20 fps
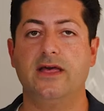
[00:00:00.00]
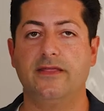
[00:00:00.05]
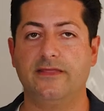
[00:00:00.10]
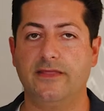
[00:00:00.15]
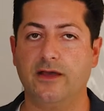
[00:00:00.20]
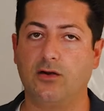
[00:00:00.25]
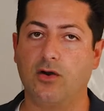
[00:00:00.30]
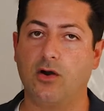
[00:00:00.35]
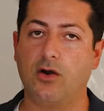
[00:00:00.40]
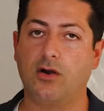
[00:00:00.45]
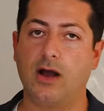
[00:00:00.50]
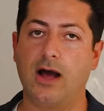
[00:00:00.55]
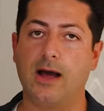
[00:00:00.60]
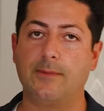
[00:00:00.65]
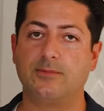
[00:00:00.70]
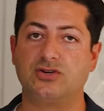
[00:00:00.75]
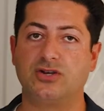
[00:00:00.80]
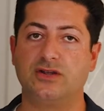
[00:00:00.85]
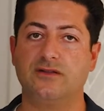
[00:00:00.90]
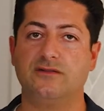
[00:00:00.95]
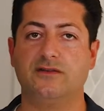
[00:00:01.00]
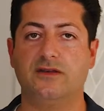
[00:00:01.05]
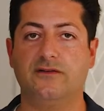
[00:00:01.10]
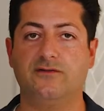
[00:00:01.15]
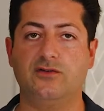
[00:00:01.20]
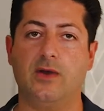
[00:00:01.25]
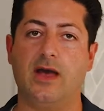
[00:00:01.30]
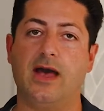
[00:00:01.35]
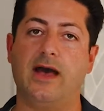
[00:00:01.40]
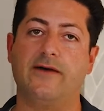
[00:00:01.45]
there are options
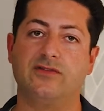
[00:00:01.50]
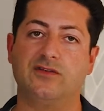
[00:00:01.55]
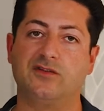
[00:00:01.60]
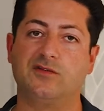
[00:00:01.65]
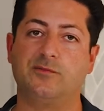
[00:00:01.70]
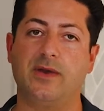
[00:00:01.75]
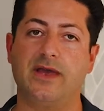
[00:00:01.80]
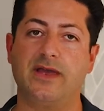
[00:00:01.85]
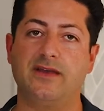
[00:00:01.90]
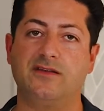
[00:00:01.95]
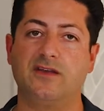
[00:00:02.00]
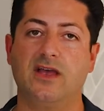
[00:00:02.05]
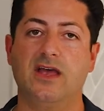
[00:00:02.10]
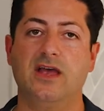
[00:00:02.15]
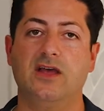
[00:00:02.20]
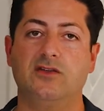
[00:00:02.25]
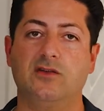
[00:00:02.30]
if you have the space